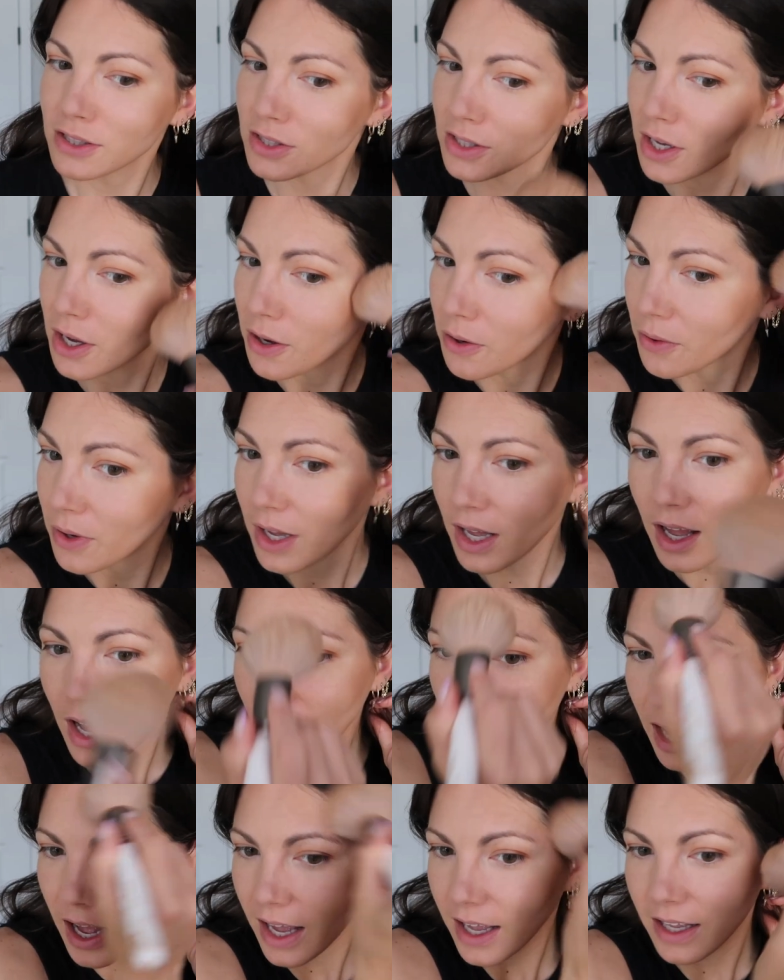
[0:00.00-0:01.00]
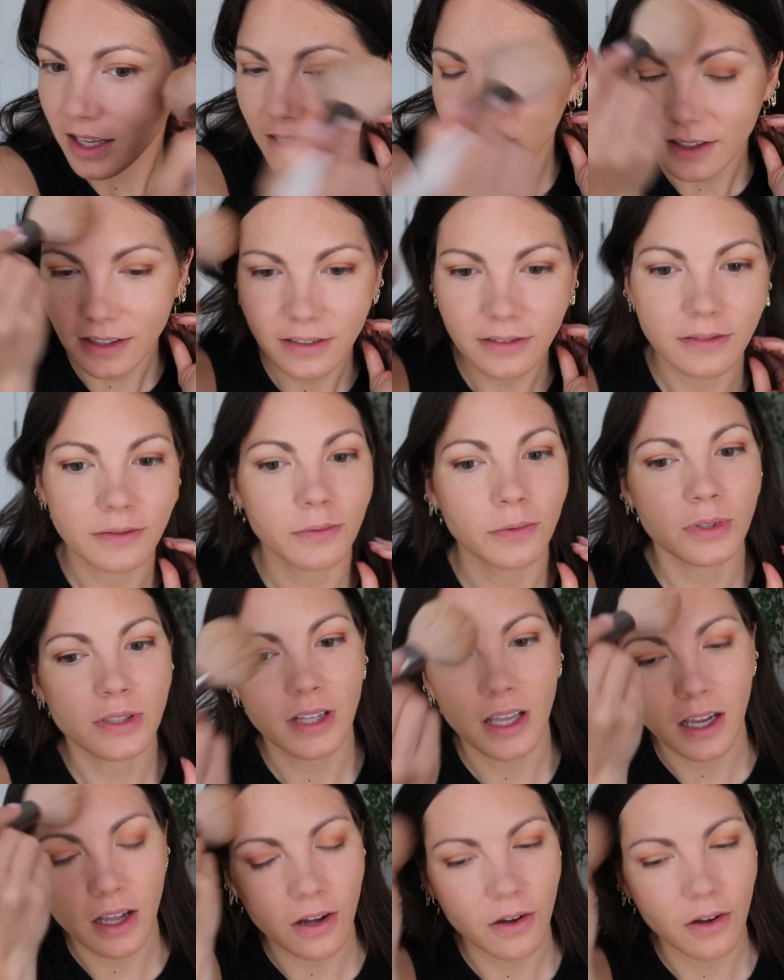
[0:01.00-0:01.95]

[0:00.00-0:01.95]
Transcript: So I was like,